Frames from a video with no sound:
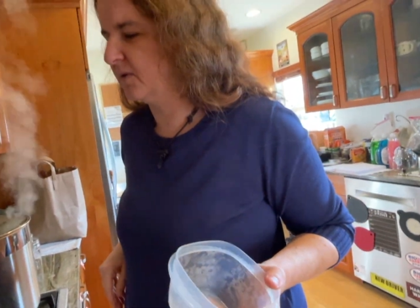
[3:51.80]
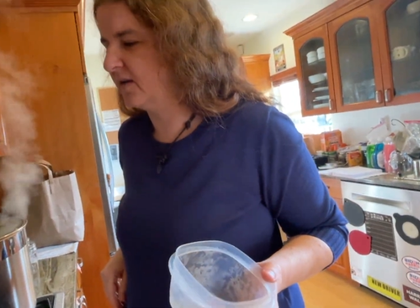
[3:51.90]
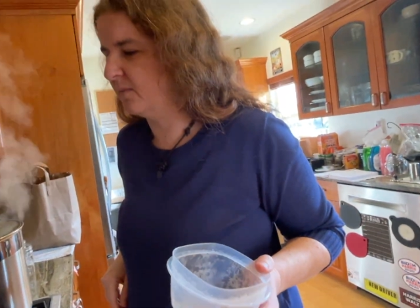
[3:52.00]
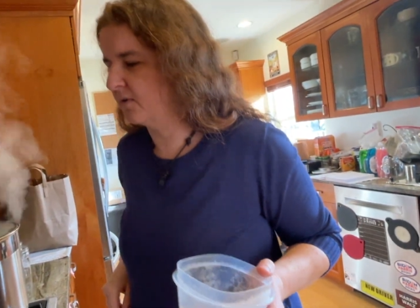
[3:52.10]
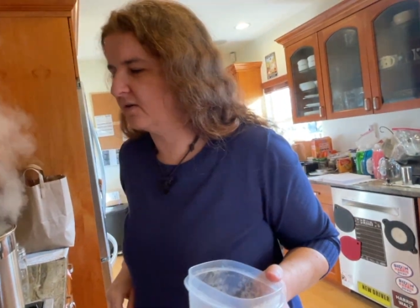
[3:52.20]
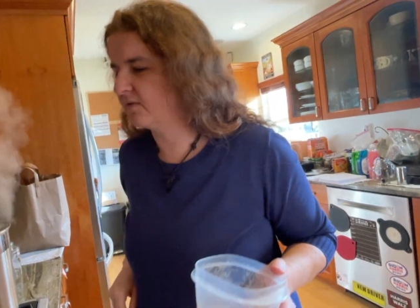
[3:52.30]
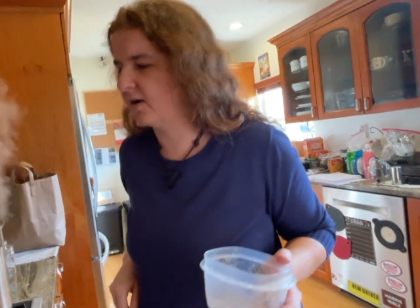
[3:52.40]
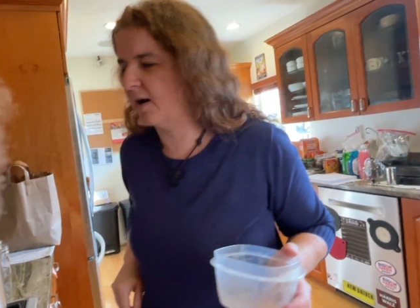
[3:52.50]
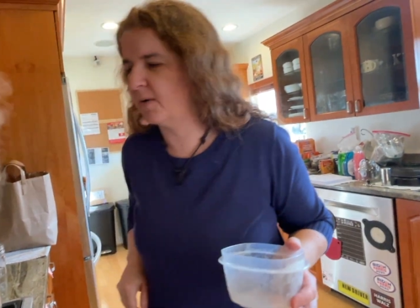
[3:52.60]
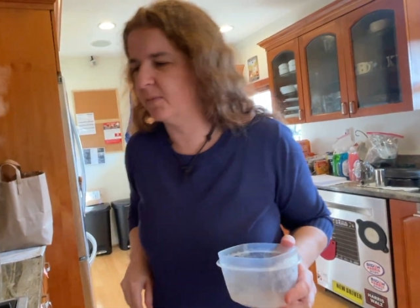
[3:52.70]
number of
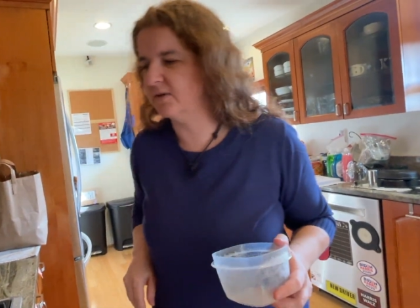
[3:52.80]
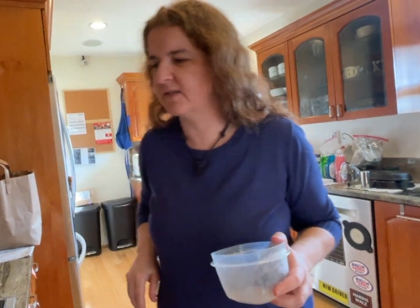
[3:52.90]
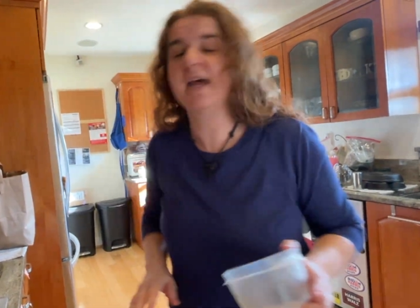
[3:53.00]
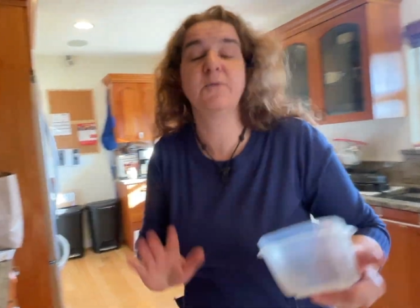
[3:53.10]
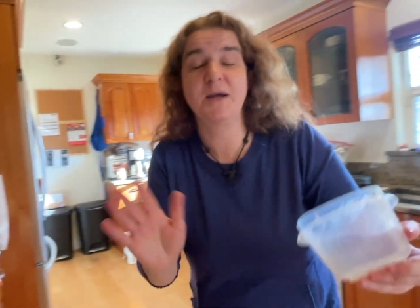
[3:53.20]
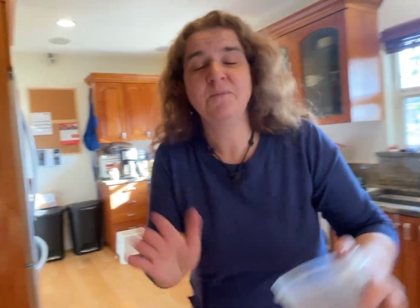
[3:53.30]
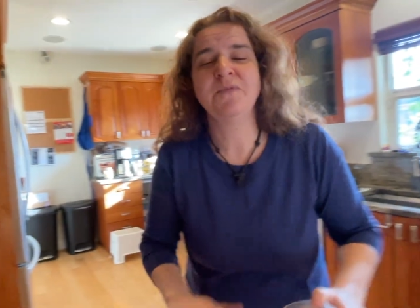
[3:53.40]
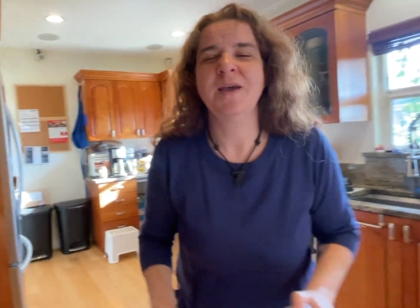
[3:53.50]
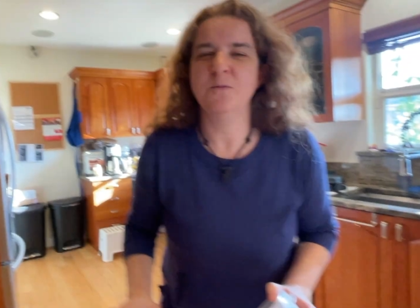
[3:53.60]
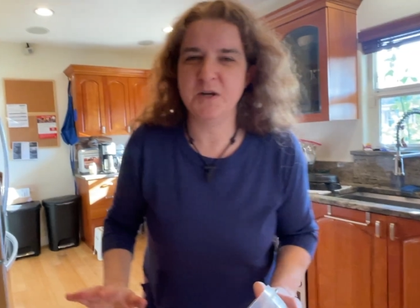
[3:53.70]
crab apples. Anyway,
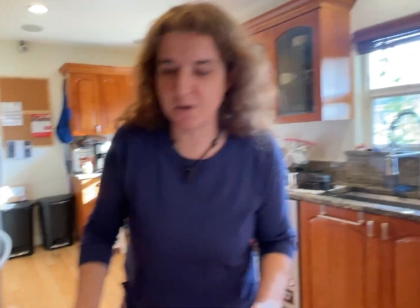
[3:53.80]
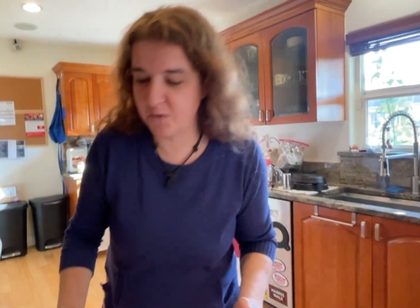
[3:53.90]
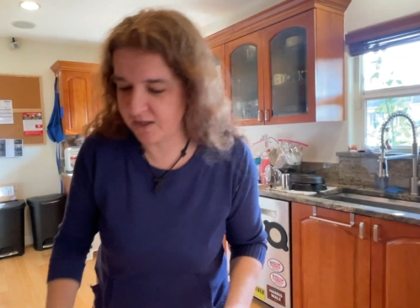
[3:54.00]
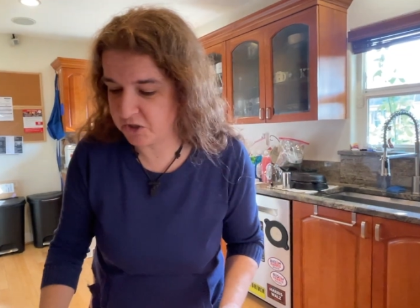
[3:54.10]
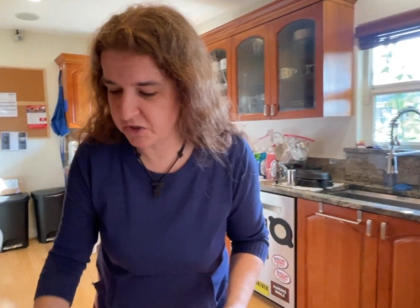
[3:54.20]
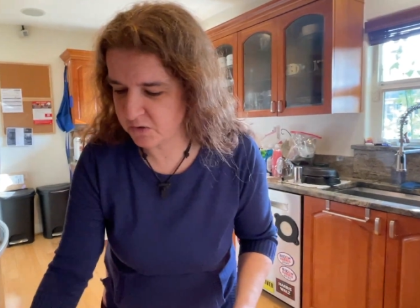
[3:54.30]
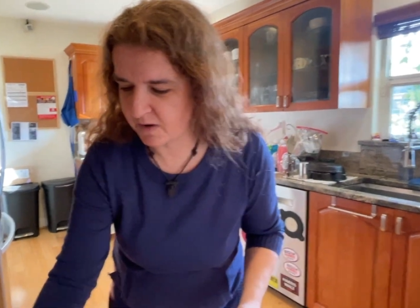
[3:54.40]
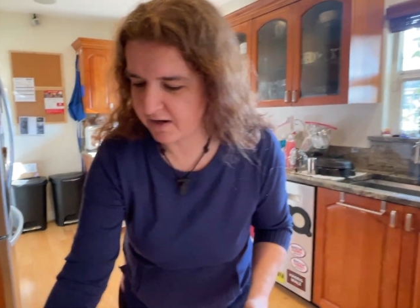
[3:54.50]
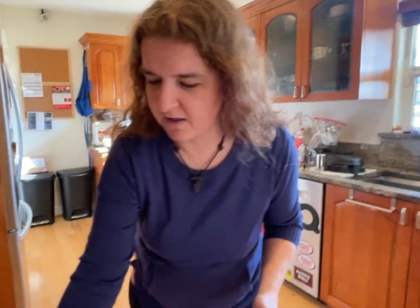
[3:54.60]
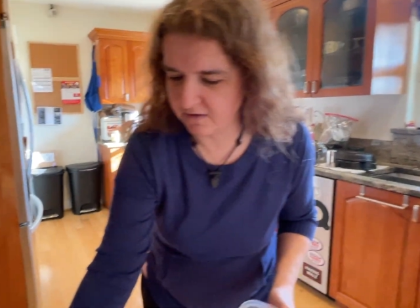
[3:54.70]
we don't want juice
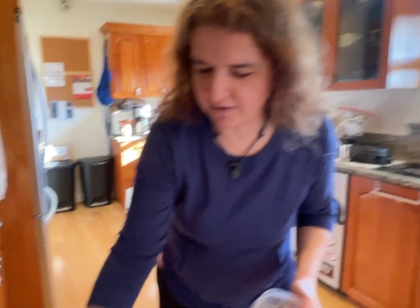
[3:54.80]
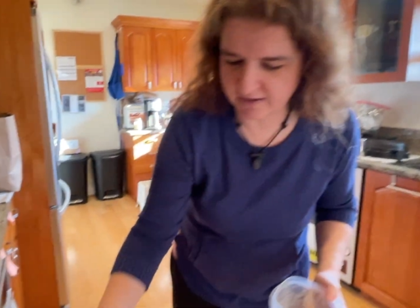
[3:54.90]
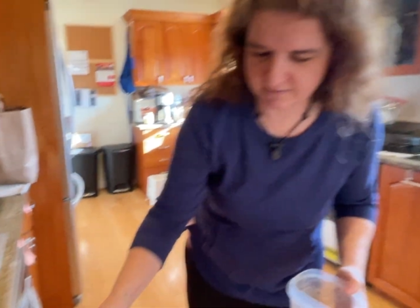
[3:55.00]
running all over the